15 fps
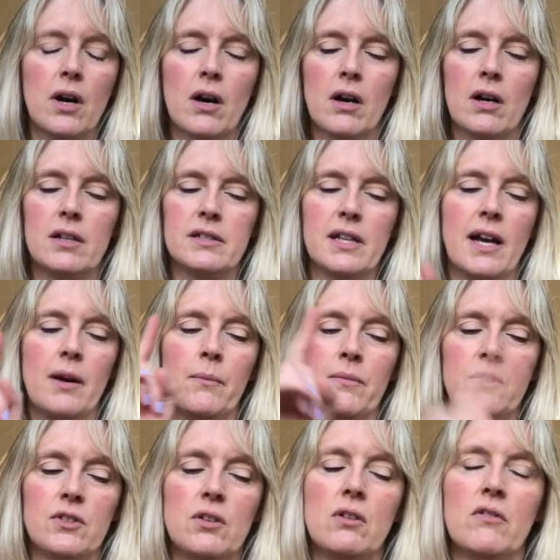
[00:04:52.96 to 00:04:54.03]
card and
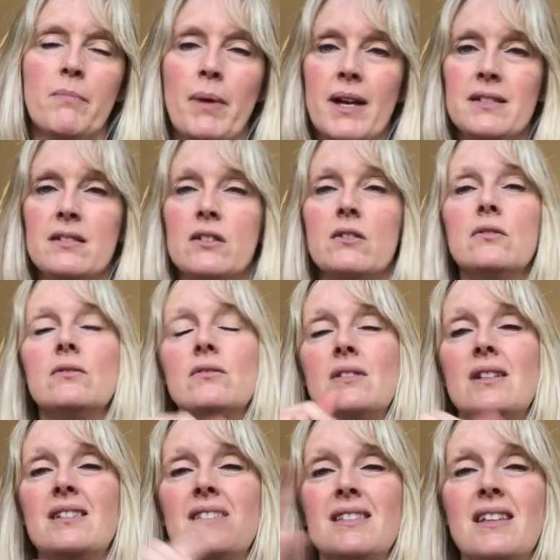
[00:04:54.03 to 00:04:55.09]
the two of pentacles
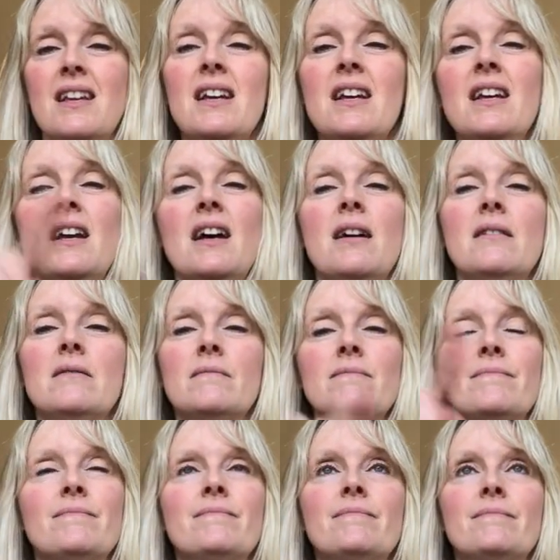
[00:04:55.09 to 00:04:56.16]
is
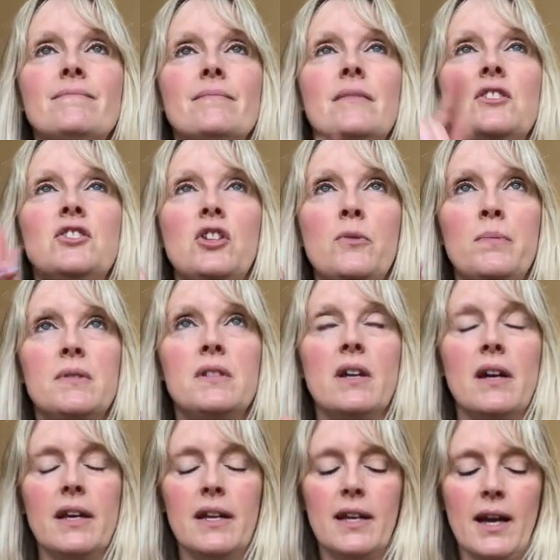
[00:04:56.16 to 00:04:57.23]
Jupiter
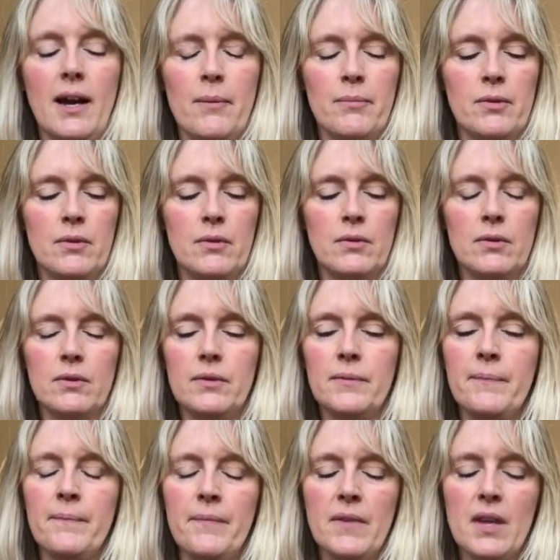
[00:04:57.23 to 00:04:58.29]
in Capricorn.
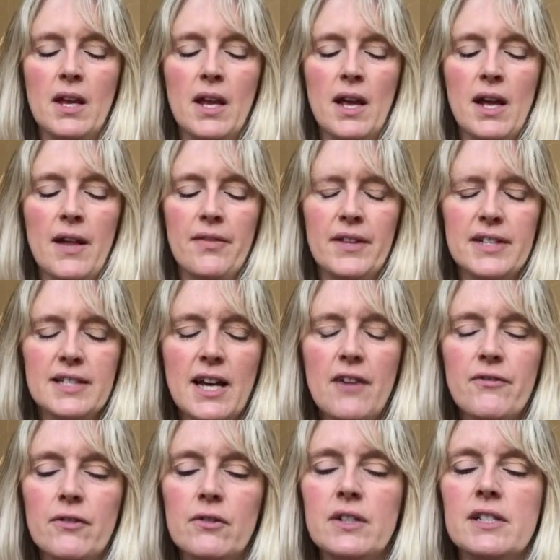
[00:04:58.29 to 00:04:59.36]
The
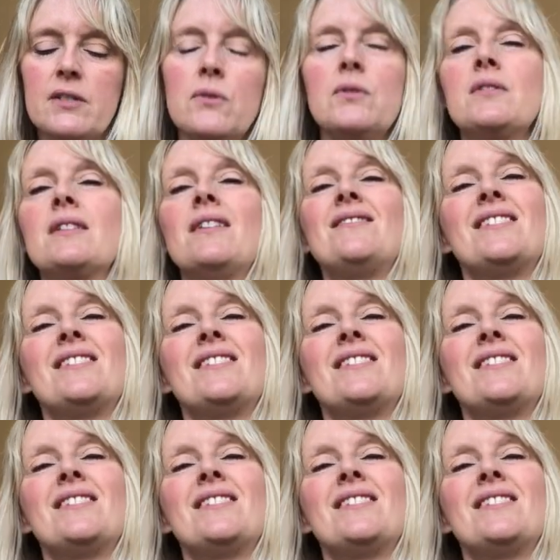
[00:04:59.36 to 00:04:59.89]
devil is also